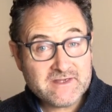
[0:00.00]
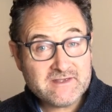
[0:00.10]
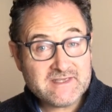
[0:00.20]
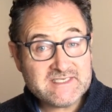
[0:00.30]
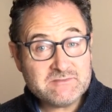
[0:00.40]

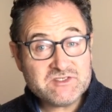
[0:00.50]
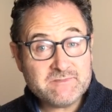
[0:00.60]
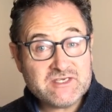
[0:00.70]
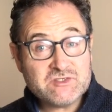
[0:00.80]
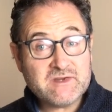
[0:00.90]
There seems to
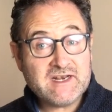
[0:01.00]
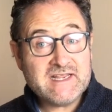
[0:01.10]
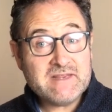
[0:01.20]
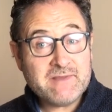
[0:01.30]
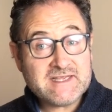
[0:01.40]
be some
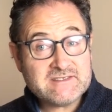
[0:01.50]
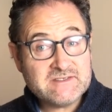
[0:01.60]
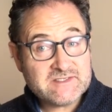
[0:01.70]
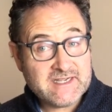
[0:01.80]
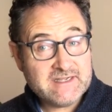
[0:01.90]
clear
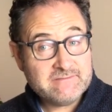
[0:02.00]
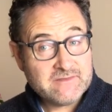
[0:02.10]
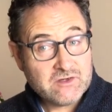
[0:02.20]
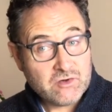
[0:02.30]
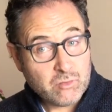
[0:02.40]
patterns there.
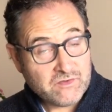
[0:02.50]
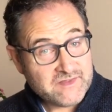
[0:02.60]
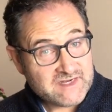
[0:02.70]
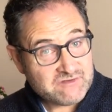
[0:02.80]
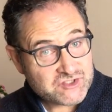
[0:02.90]
One
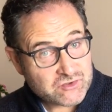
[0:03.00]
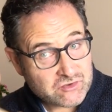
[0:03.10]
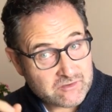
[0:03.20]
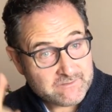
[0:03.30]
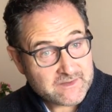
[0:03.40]
thing for
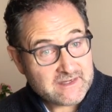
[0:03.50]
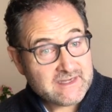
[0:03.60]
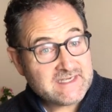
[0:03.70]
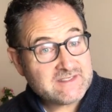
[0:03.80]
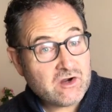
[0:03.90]
sure
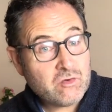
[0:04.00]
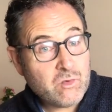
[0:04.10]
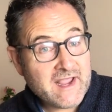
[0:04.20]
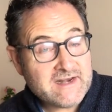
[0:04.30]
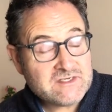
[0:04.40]
is that
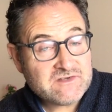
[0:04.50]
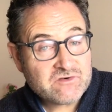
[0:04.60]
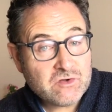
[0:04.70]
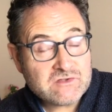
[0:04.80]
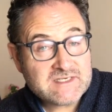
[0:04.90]
awareness of
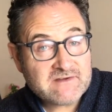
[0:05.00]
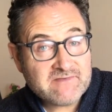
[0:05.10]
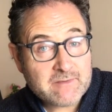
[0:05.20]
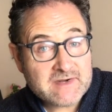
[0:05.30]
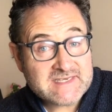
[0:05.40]
cultic
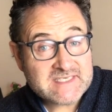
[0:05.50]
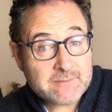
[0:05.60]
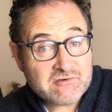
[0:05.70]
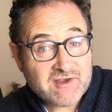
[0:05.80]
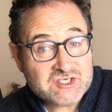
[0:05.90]
family
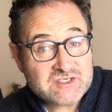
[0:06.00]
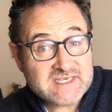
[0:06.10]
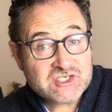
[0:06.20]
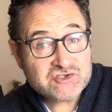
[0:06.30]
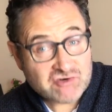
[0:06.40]
separation
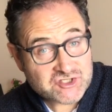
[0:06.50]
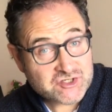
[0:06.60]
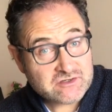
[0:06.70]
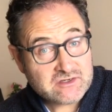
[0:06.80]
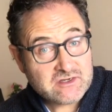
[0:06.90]

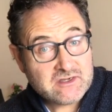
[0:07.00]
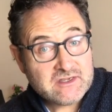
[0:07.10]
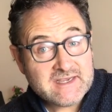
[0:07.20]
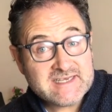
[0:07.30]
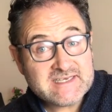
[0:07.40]
destruction
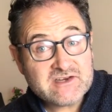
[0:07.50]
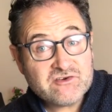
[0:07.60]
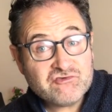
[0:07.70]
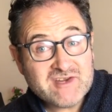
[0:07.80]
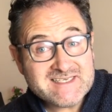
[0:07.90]
is
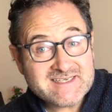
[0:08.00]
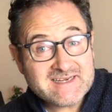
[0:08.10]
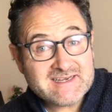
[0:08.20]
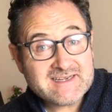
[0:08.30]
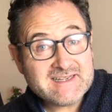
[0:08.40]

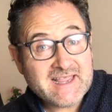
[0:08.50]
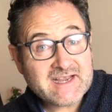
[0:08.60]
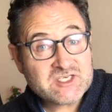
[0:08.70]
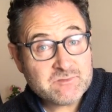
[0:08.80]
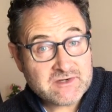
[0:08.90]
increasing
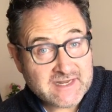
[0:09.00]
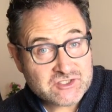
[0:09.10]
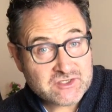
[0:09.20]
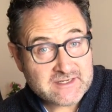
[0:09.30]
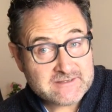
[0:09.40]

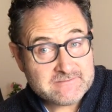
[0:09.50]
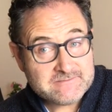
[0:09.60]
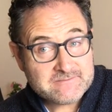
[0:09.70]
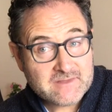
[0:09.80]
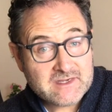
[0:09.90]
exponentially.
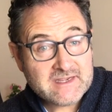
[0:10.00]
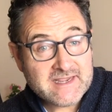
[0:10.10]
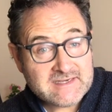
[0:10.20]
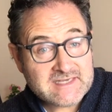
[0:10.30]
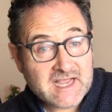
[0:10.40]

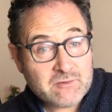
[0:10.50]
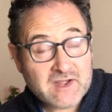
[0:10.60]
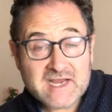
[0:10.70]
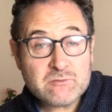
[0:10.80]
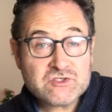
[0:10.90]
Here's how
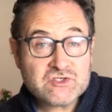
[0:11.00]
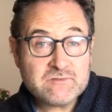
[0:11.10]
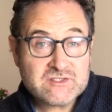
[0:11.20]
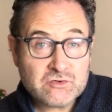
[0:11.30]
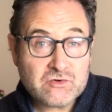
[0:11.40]
I would sum
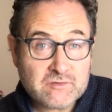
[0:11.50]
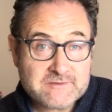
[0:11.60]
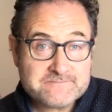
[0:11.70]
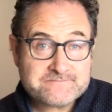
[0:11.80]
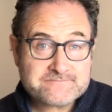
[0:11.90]
it all
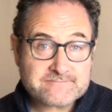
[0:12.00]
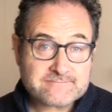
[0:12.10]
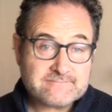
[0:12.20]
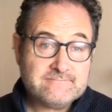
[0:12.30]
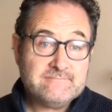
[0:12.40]

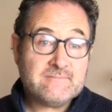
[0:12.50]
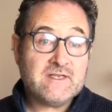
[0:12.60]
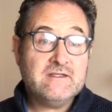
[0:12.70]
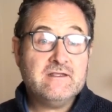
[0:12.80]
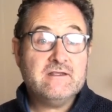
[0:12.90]
up.
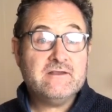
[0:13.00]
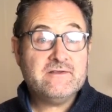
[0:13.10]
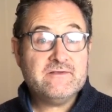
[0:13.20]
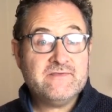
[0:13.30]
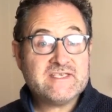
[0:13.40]

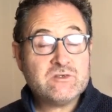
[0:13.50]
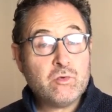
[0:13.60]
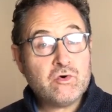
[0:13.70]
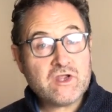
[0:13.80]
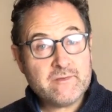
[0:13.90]
There's a
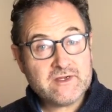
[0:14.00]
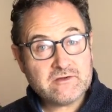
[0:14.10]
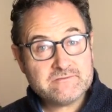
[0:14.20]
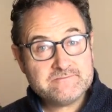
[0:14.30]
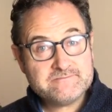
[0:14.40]
war going on.